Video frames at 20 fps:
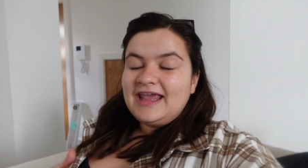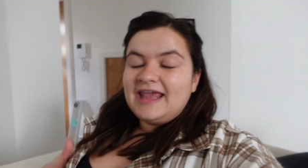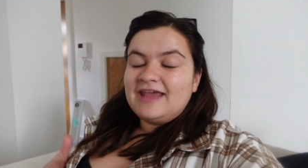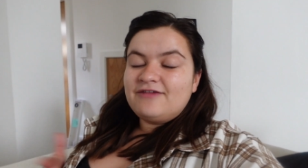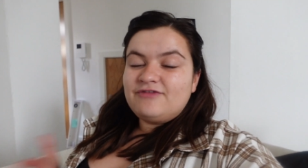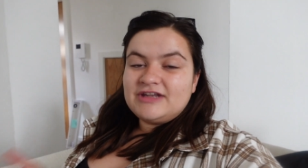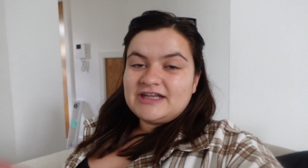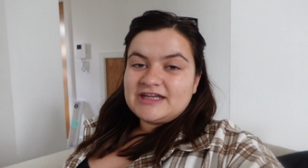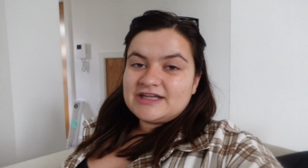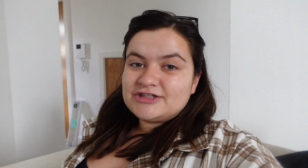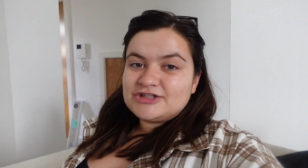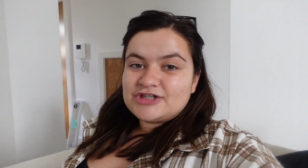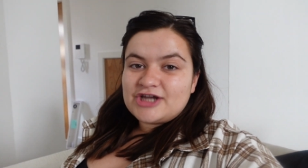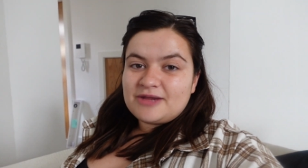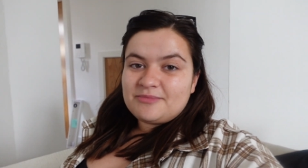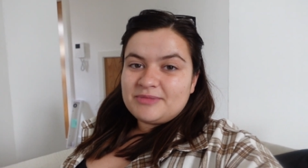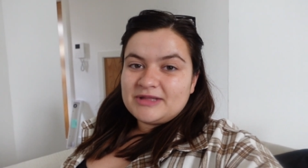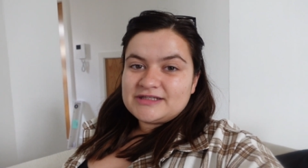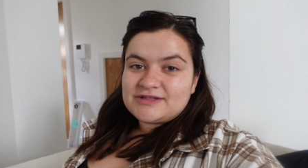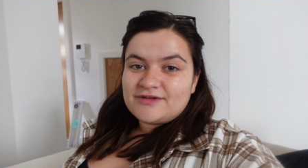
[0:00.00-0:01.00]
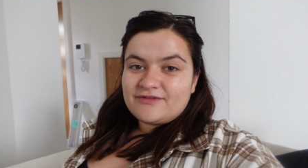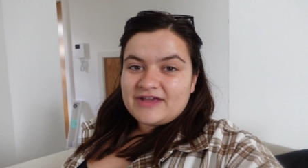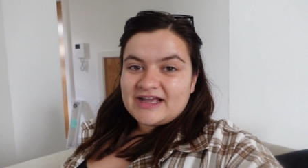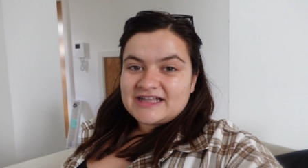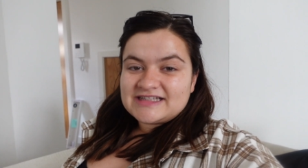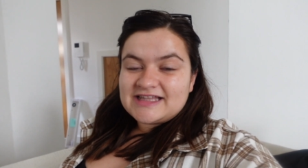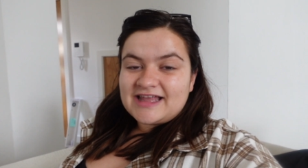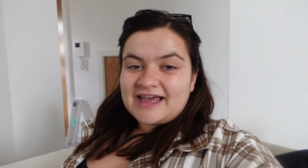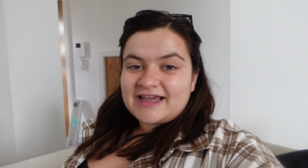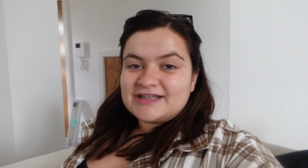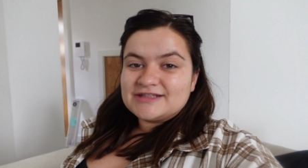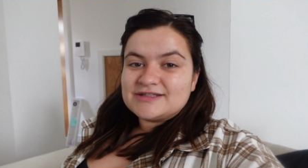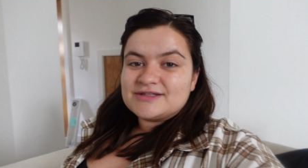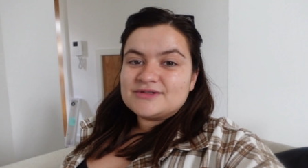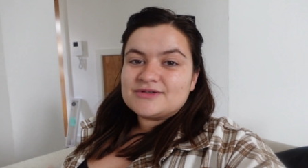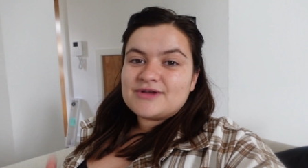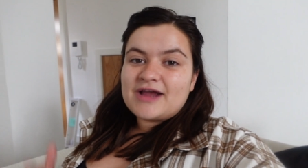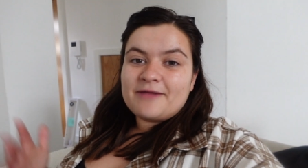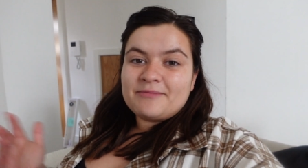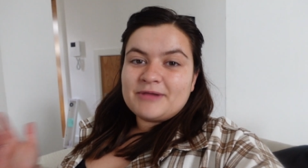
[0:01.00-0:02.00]
If you did enjoy it, please don't forget to like and
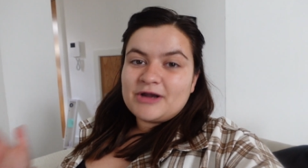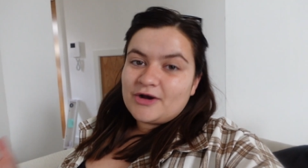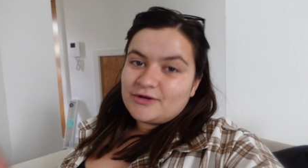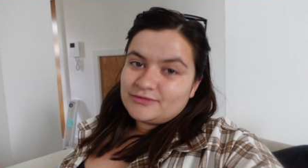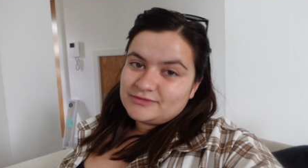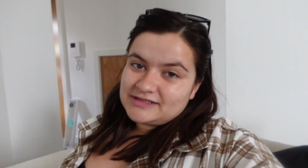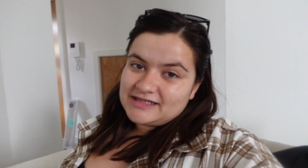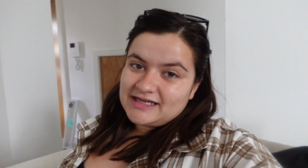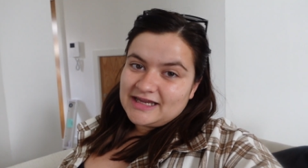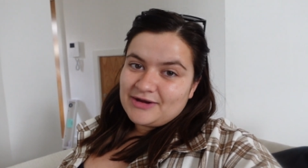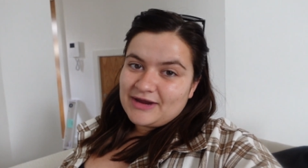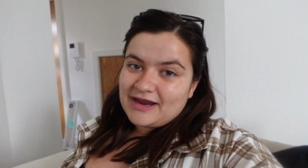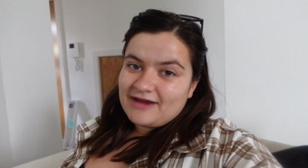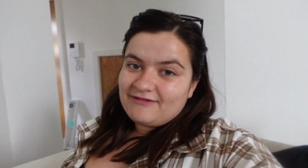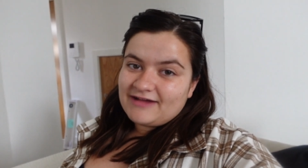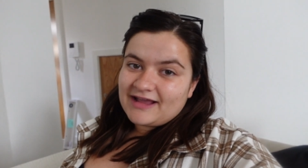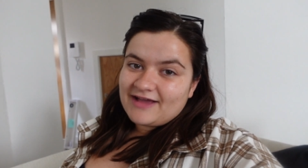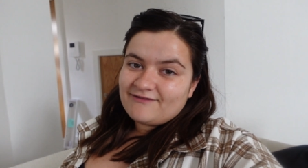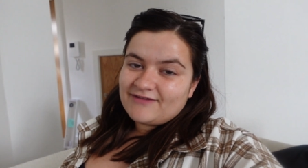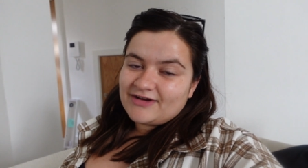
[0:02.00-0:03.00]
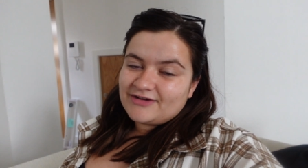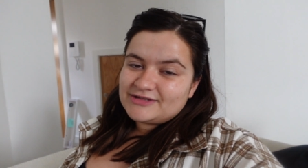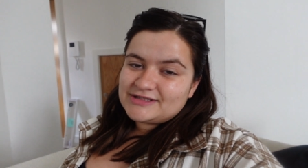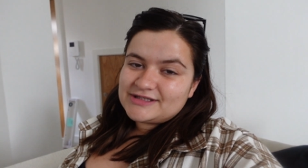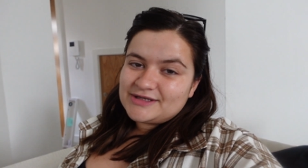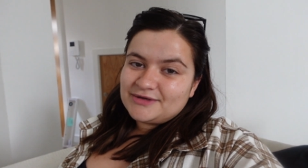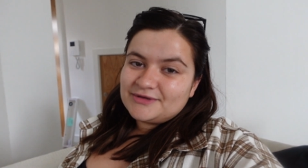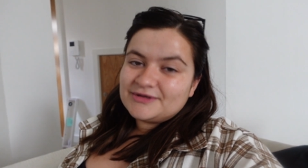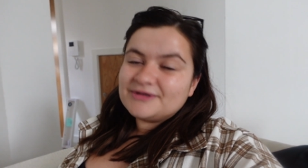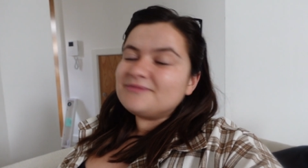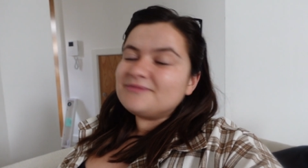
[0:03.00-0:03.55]
subscribe. And I hope to see you here again very soon.